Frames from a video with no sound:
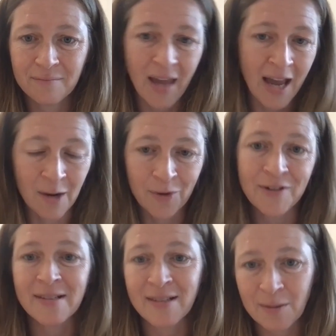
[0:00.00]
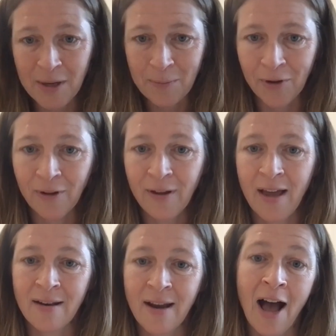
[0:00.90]
animals into people,
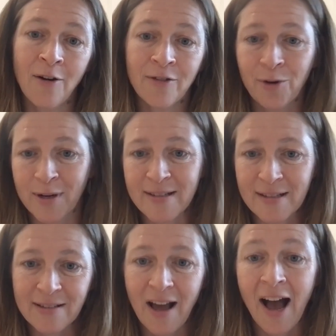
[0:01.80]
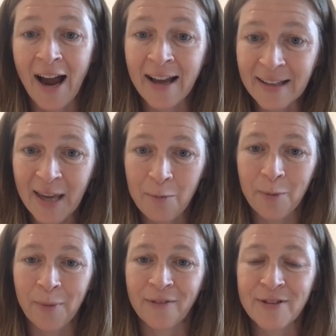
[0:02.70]
and now, of course, it's highly
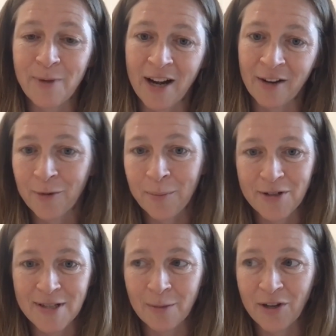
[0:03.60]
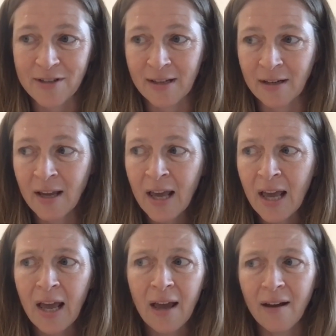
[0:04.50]
capable of spreading from person to person.
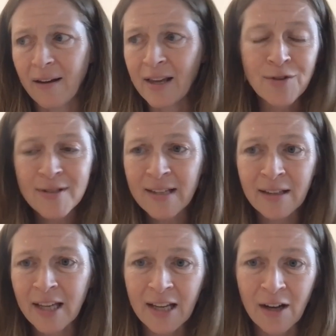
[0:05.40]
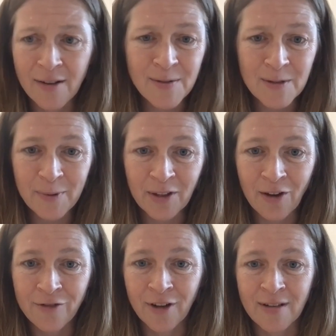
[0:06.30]
Interestingly, it can also spill
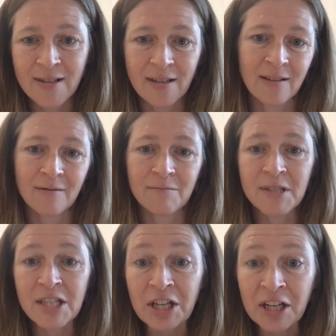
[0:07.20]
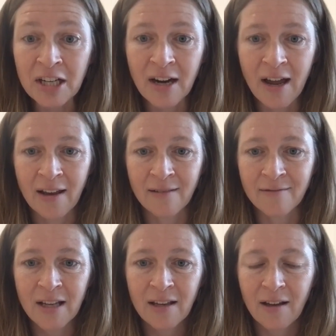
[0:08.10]
over into deer and
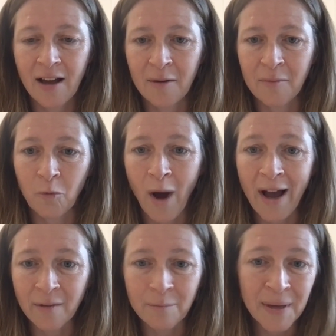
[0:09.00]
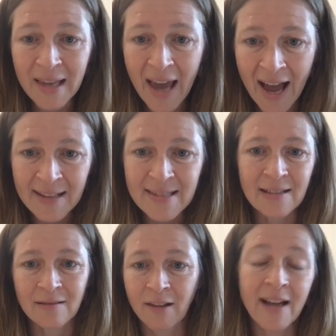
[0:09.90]
um, wild big cats
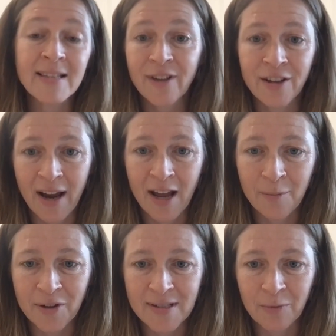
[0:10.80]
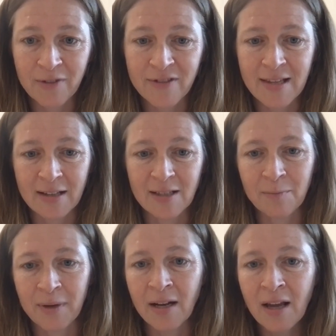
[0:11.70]
and lots of other animals that we've detected.
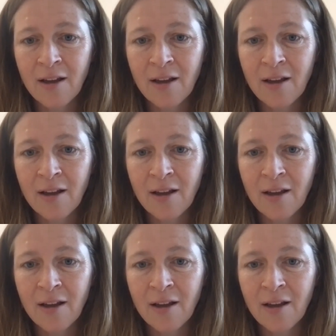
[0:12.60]
But